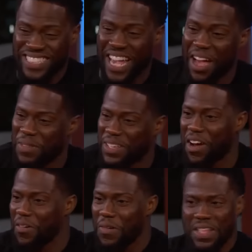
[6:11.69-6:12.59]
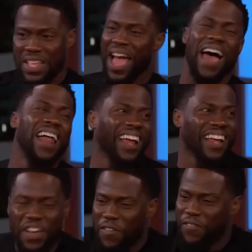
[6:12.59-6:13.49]
Time to
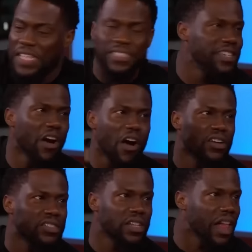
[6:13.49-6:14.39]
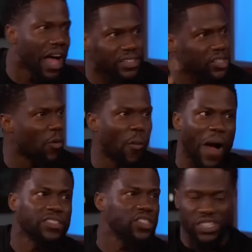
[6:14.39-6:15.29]
go. VCRs, clocks, her
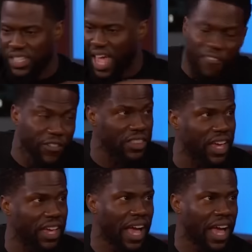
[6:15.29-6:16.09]
watches, everything.